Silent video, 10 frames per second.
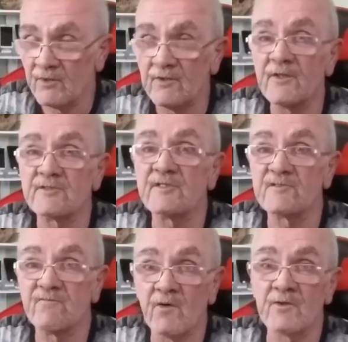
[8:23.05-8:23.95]
but this
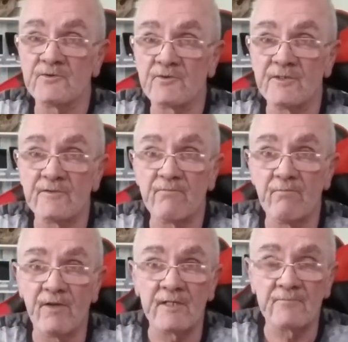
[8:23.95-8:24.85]
is a voluntary
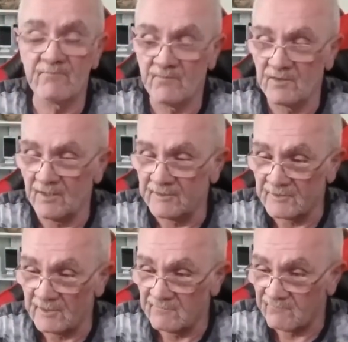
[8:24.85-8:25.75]
thing that they
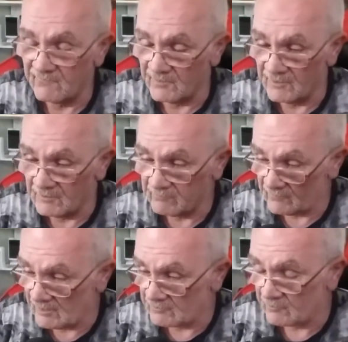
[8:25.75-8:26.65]
did for the
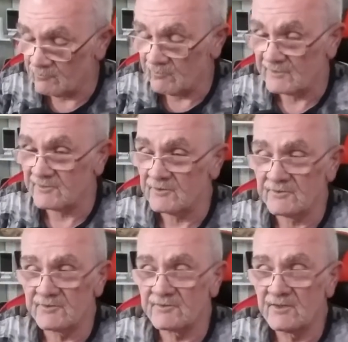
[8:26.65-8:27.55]
local
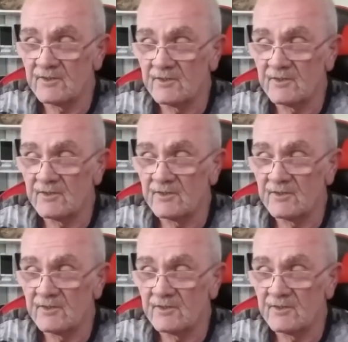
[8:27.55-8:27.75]
residents.